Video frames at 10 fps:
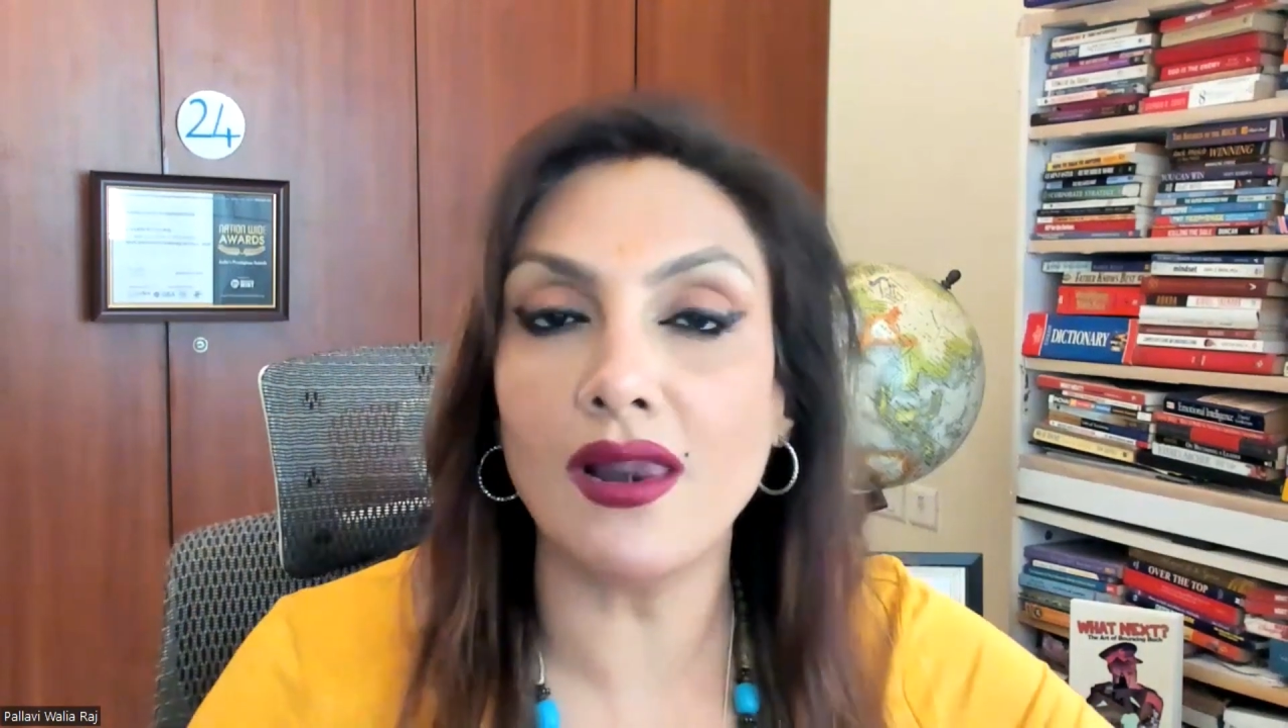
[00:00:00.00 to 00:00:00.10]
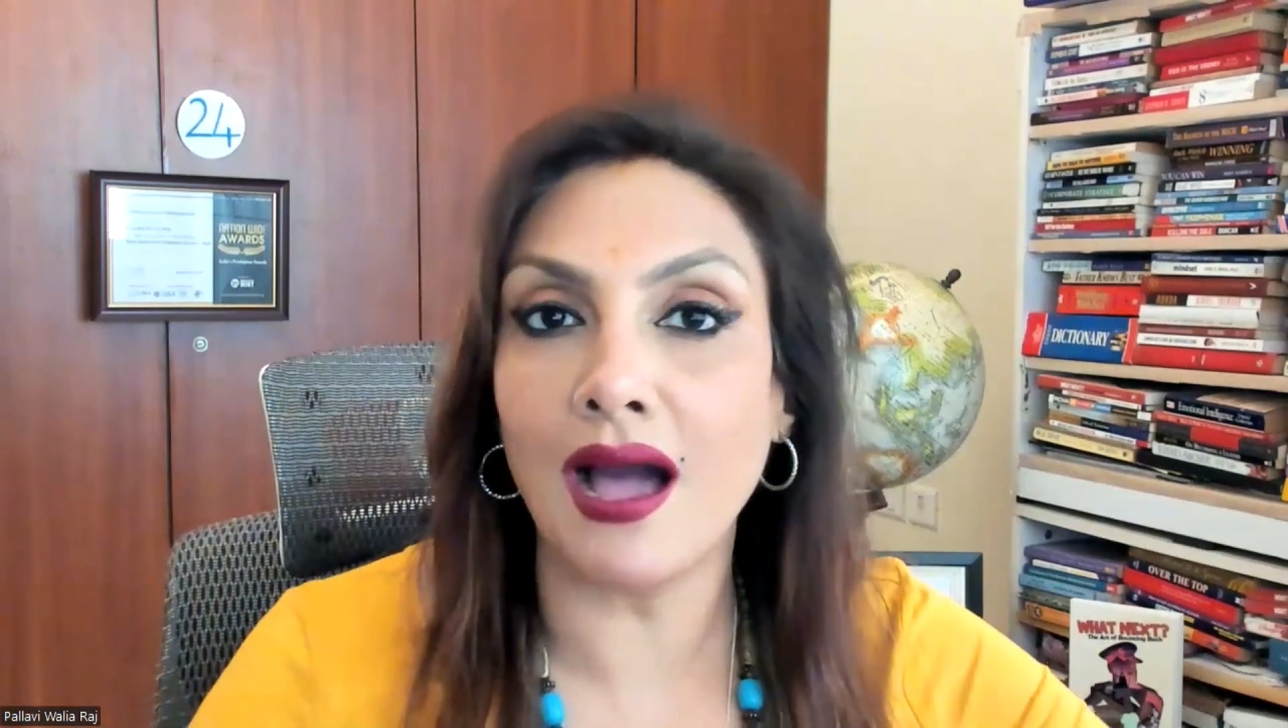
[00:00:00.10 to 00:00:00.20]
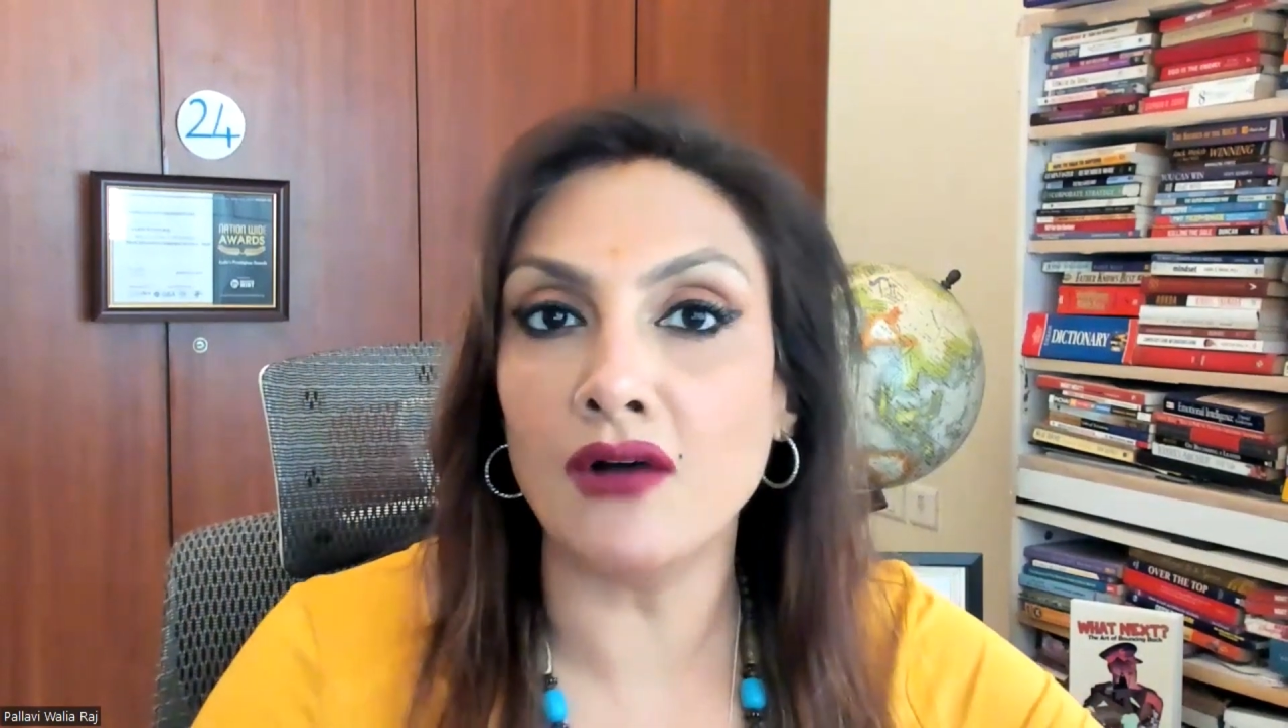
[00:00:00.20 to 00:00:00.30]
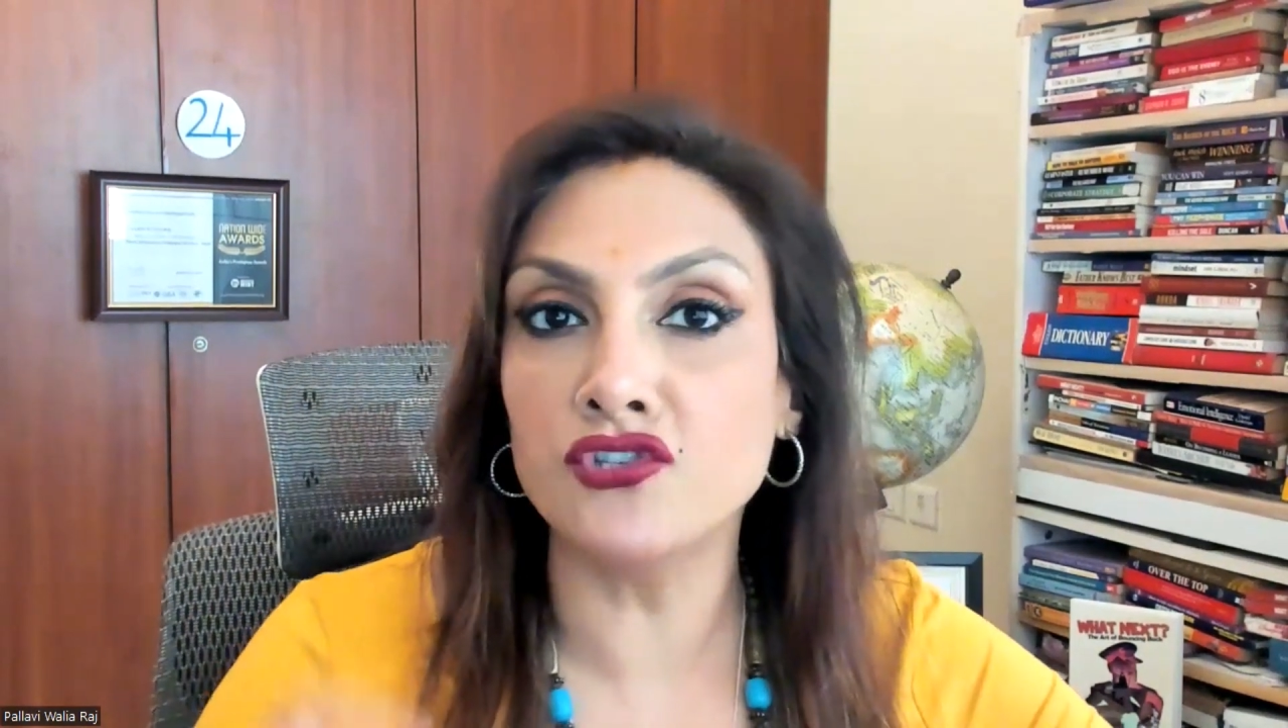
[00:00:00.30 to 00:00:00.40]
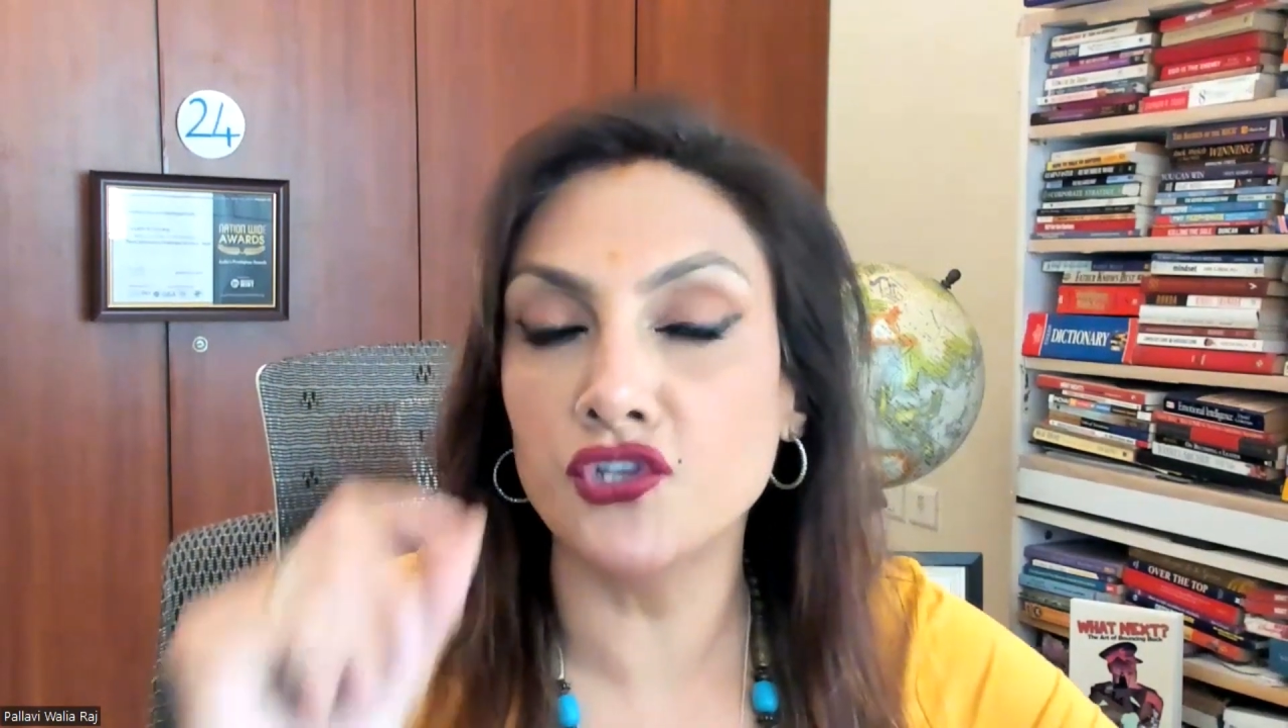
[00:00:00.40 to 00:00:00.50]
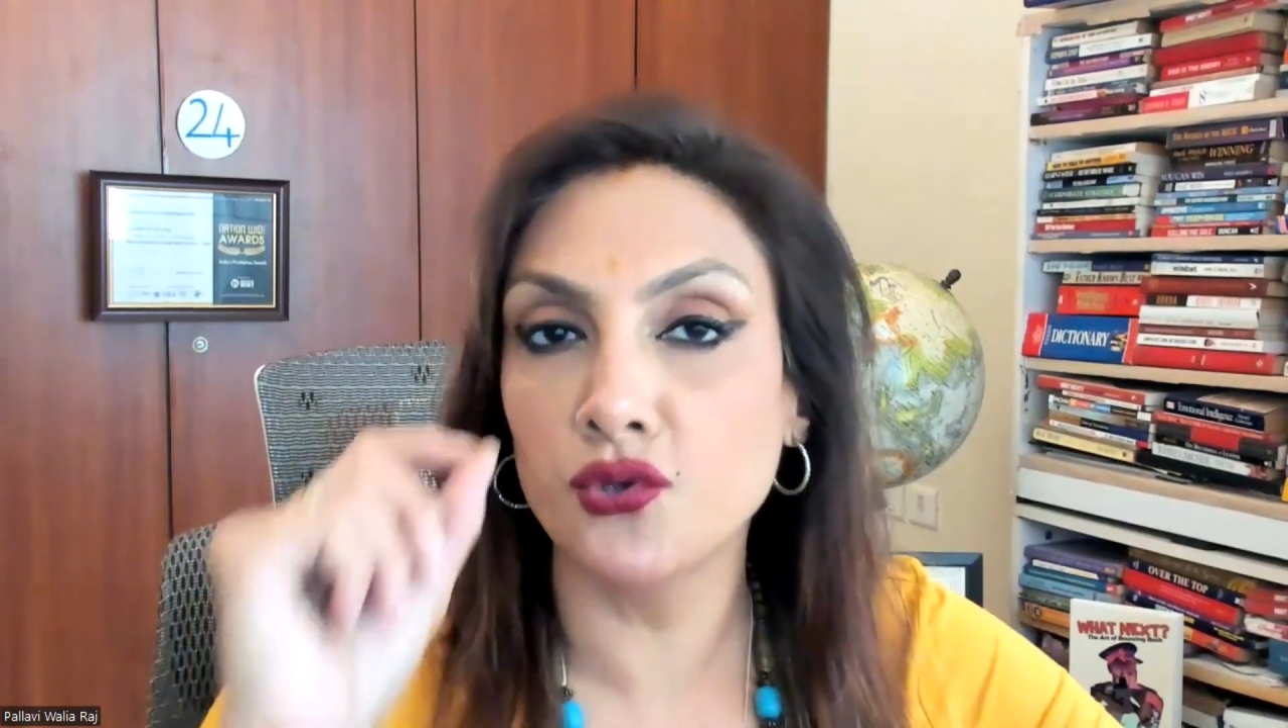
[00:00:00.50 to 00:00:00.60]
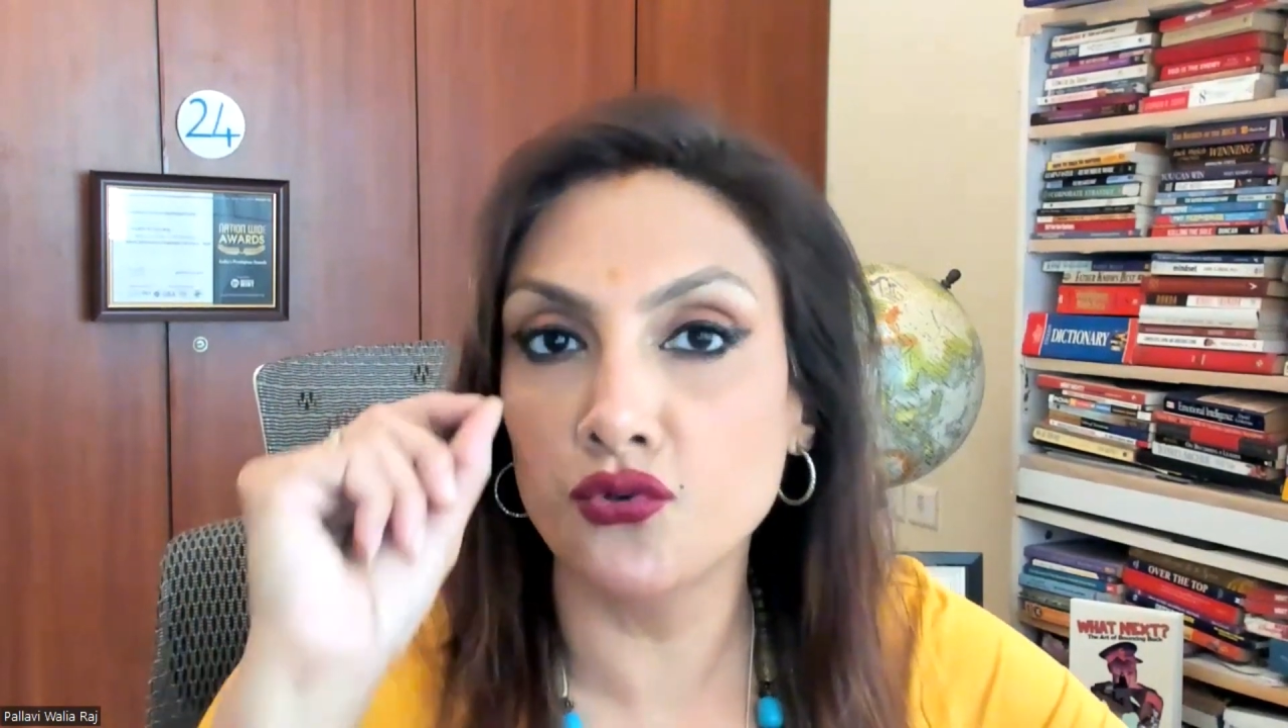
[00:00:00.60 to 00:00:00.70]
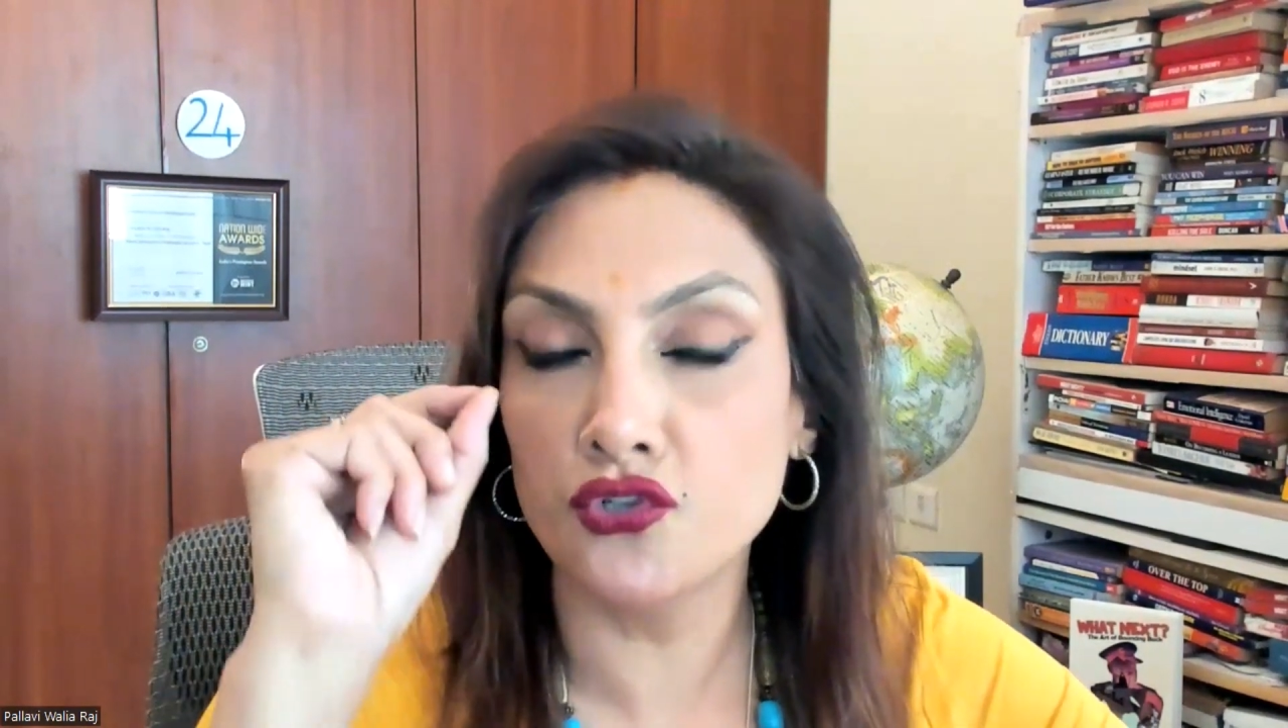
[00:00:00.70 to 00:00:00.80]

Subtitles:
allows you